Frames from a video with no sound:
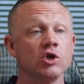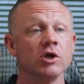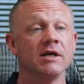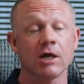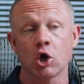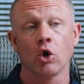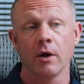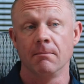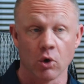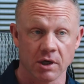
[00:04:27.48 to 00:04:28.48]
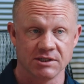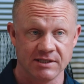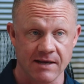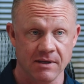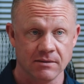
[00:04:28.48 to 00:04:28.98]
You're going to need a current mortgage
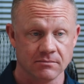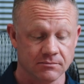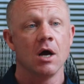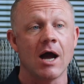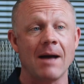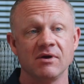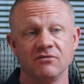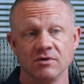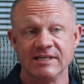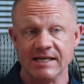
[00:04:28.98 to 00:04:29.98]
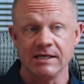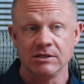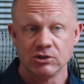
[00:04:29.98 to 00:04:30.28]
statement, a copy of your DD